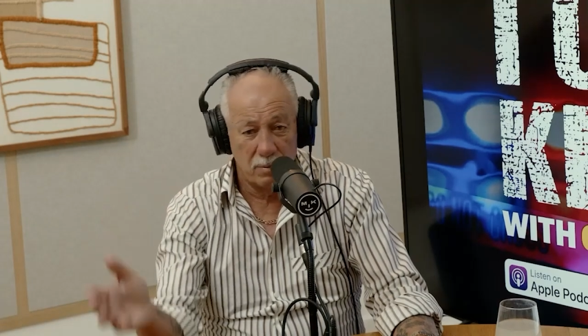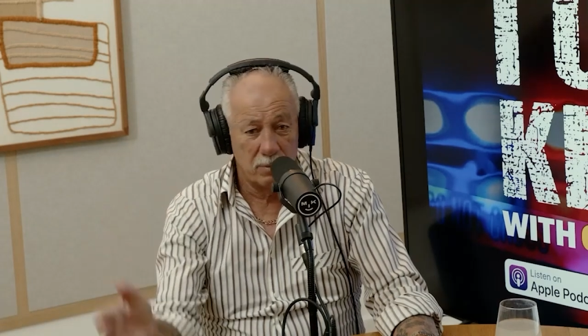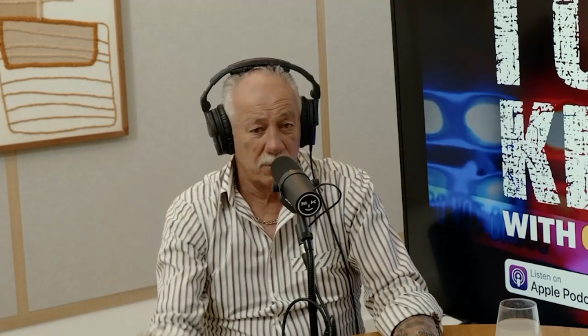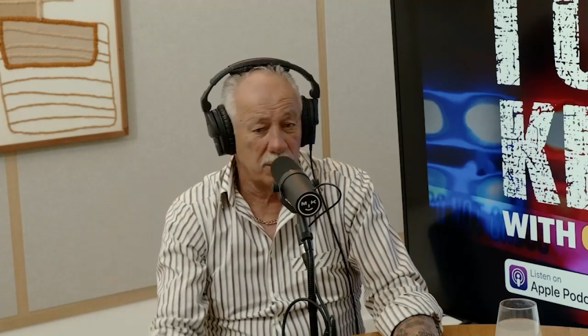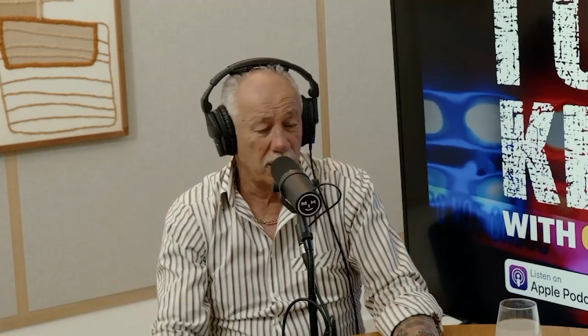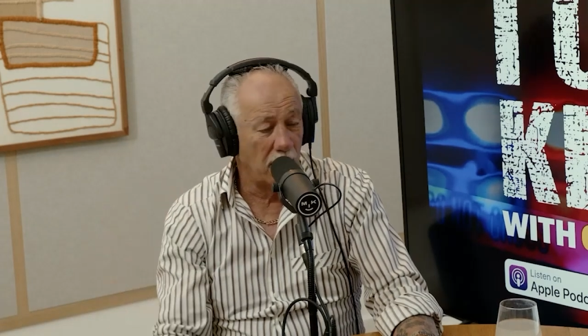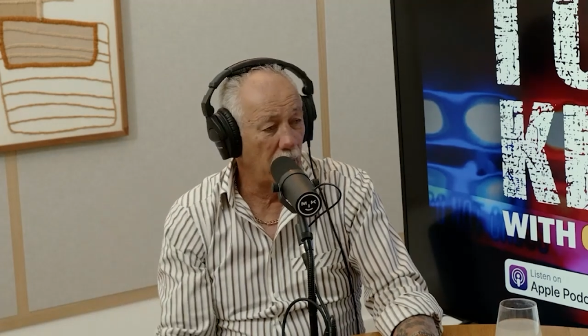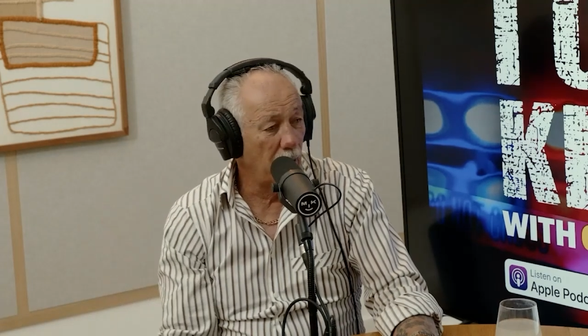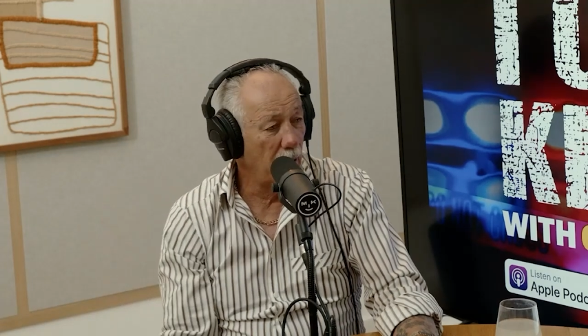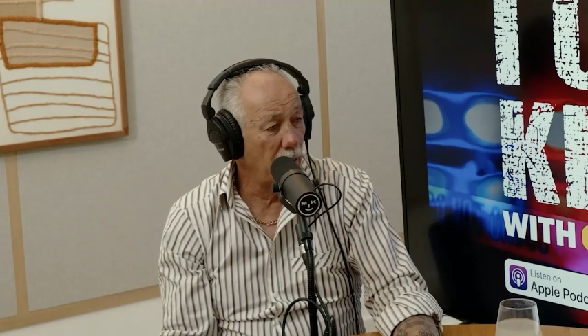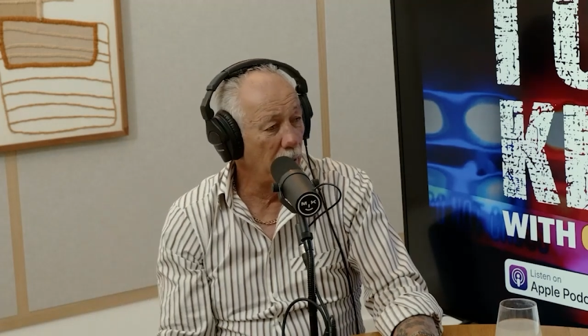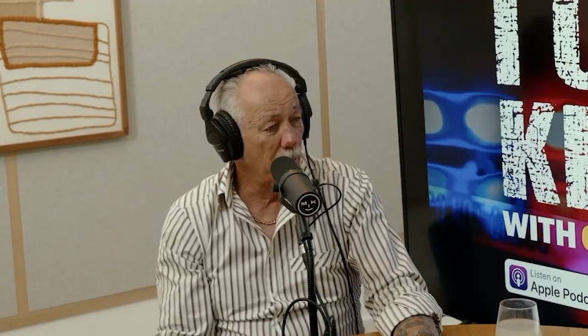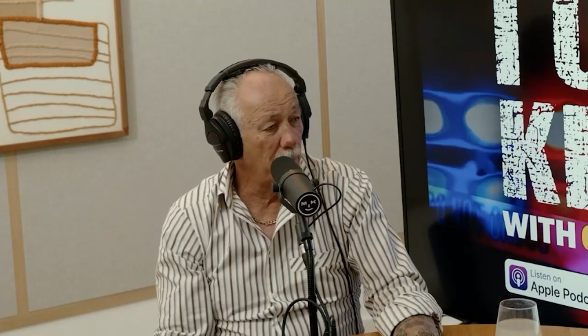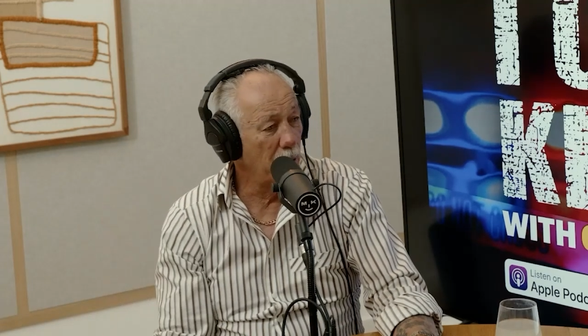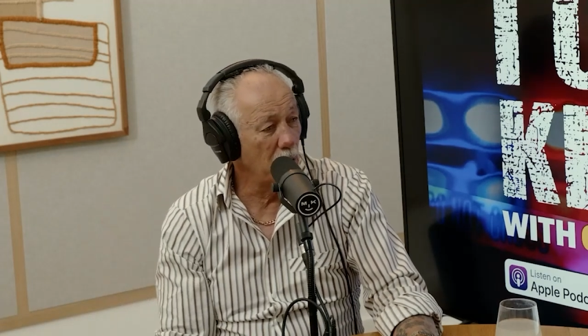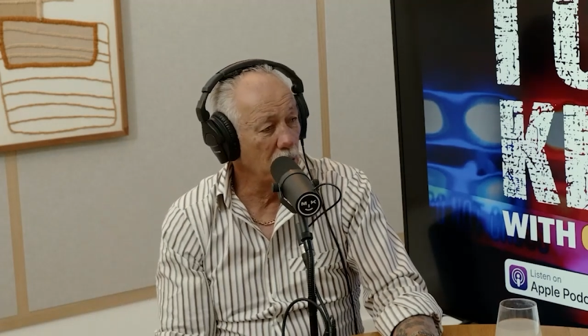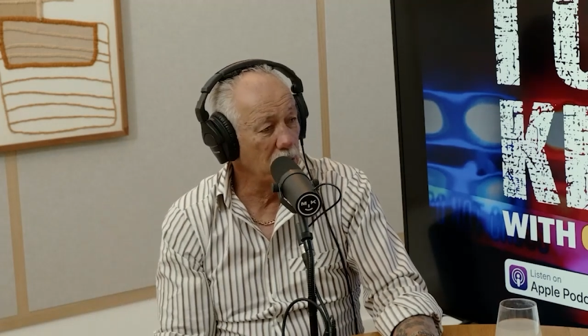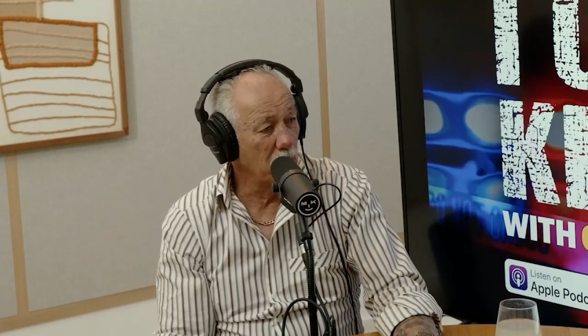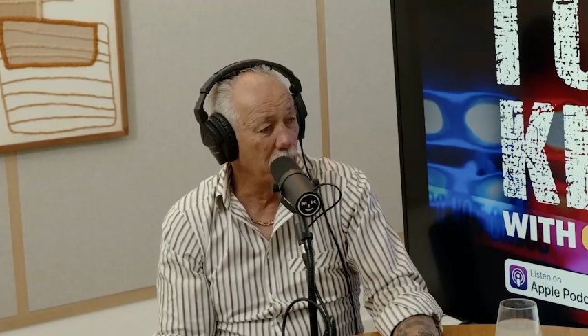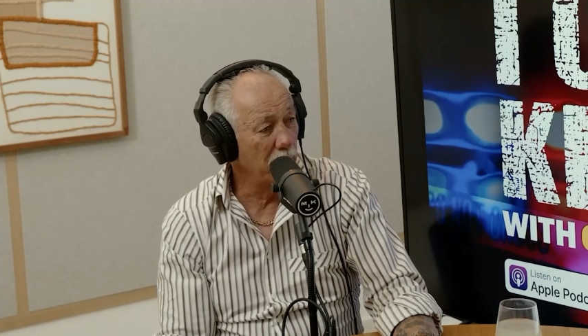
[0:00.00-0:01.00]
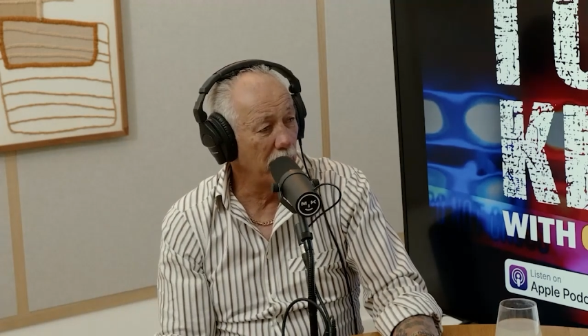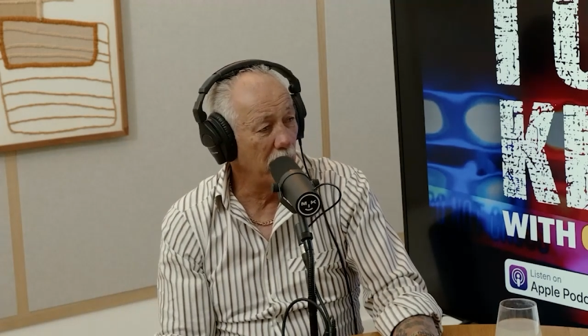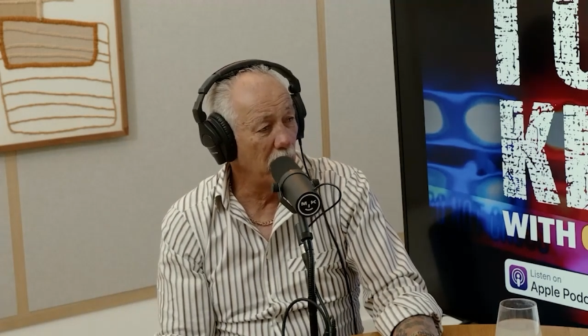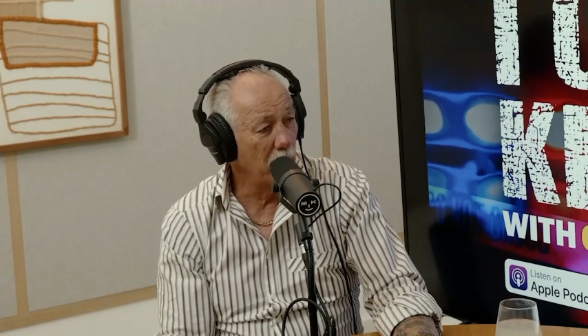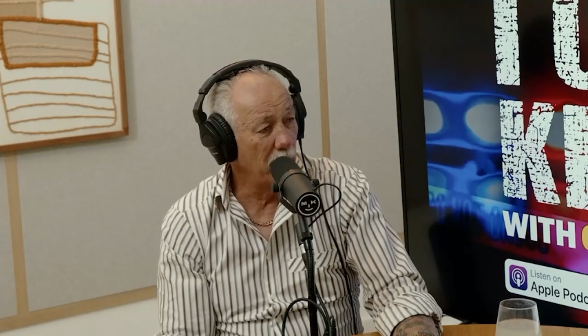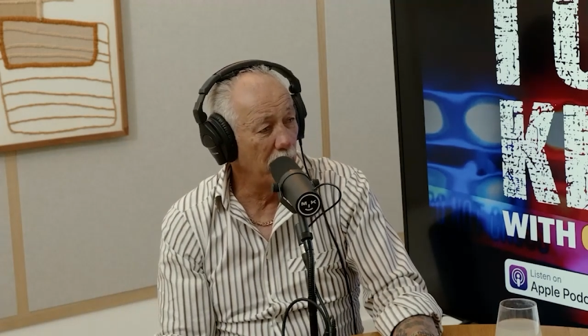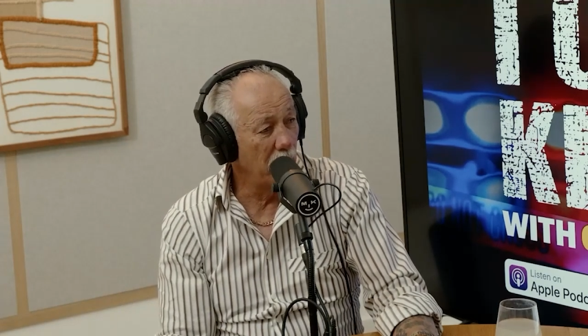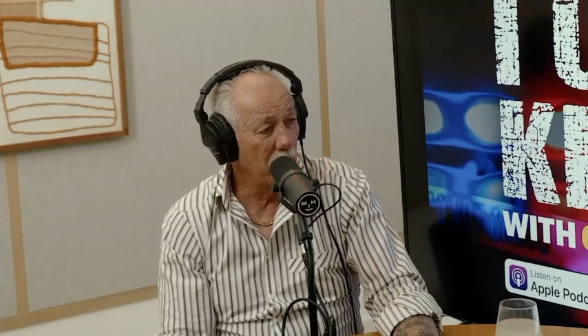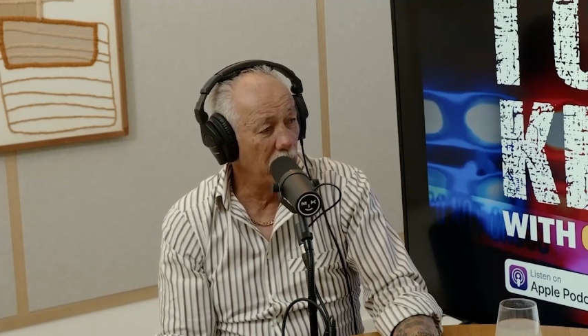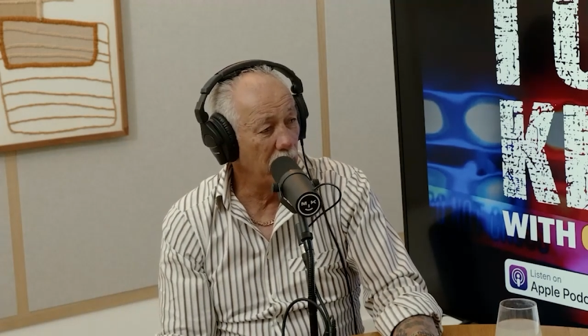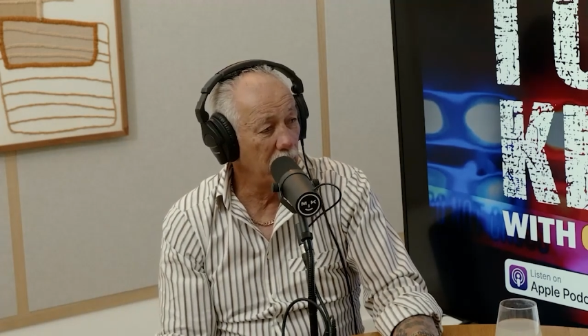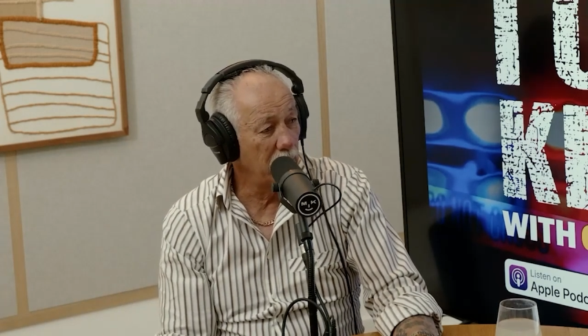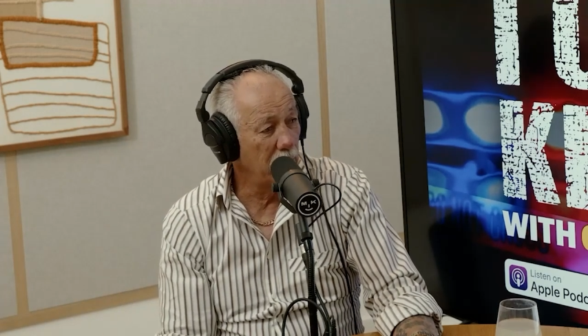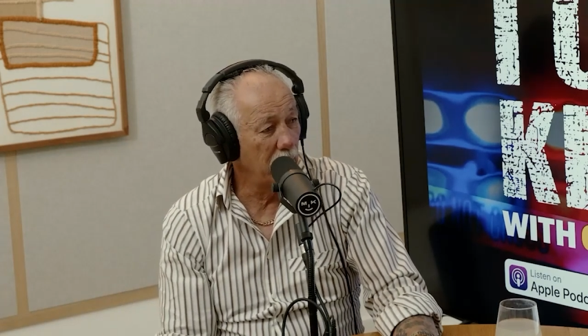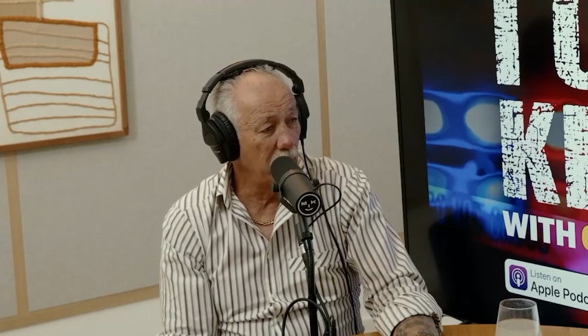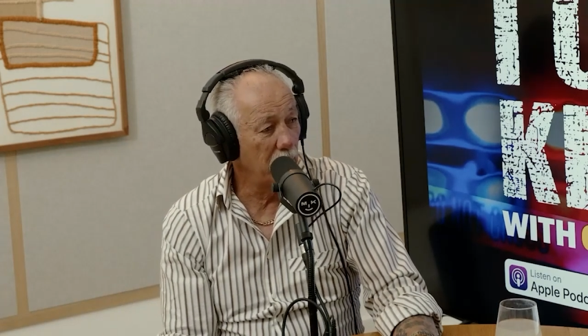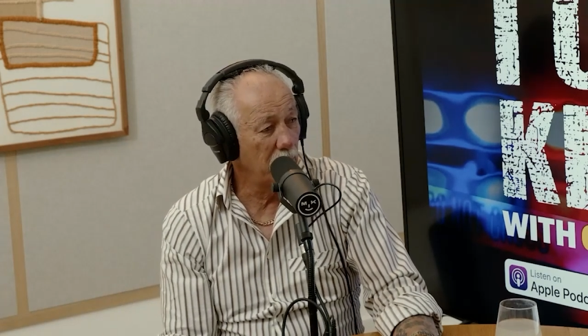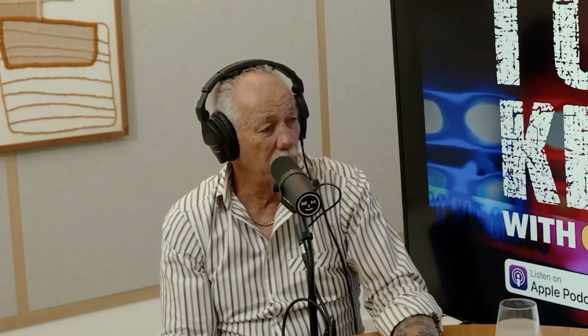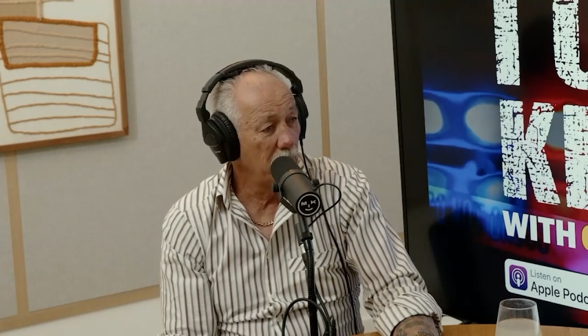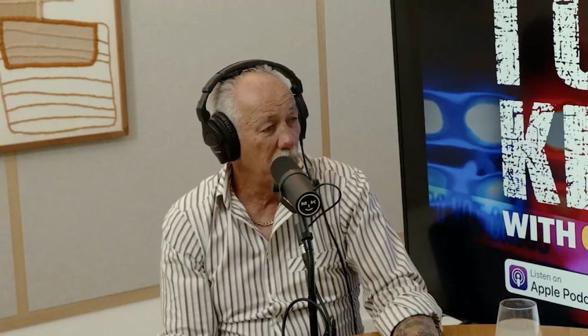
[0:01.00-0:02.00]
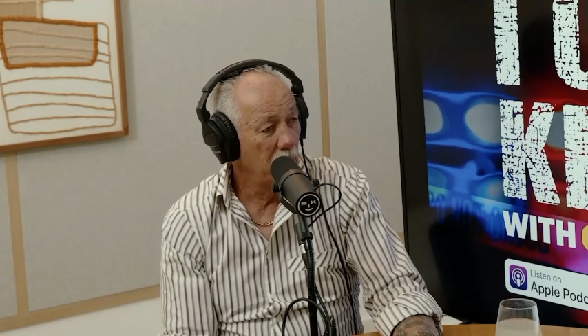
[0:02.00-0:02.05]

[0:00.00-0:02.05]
know, the boss of Balmain,